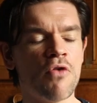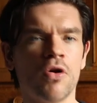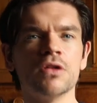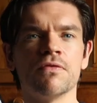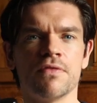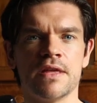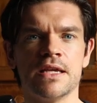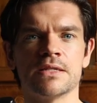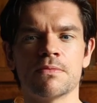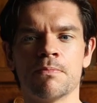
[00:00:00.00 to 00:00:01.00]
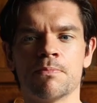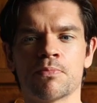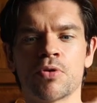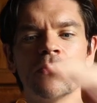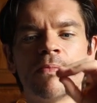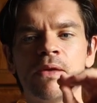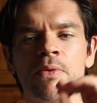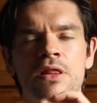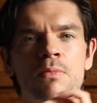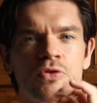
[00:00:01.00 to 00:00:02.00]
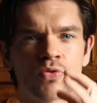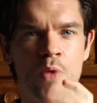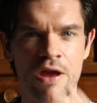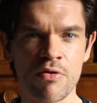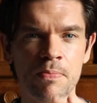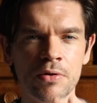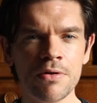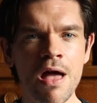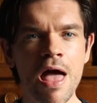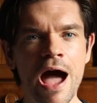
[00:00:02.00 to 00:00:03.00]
of all of these probably one of the most wearable.